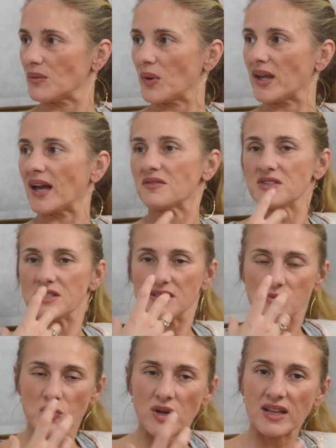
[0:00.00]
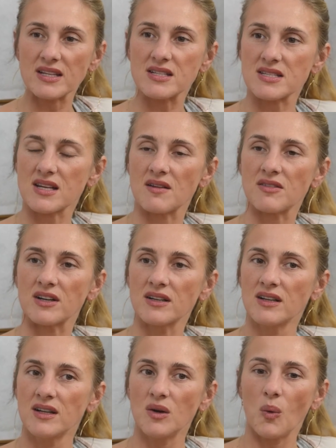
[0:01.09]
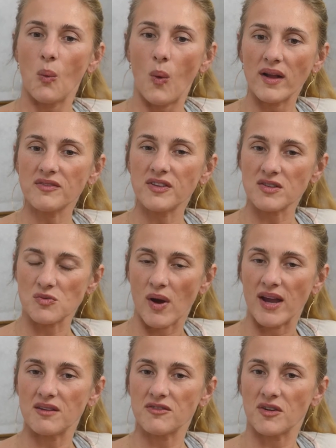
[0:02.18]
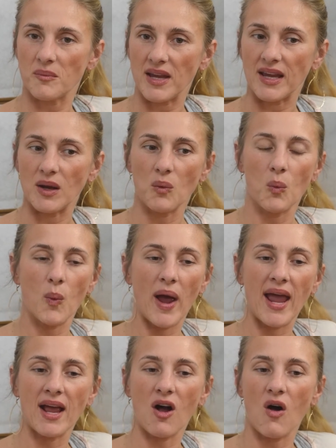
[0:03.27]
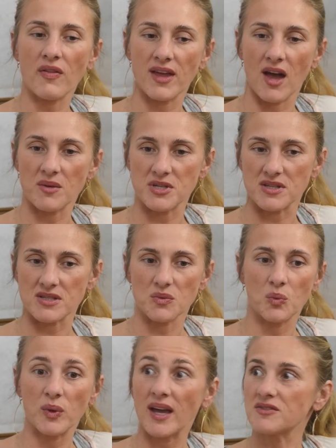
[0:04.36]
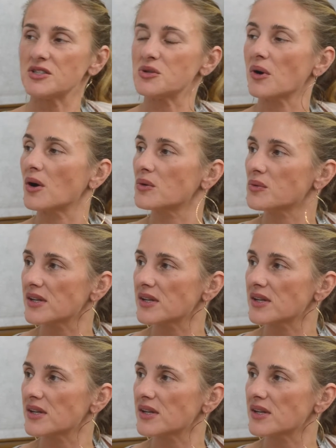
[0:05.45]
We have to really discover what feels right for me, weighing all the options. We have to do our own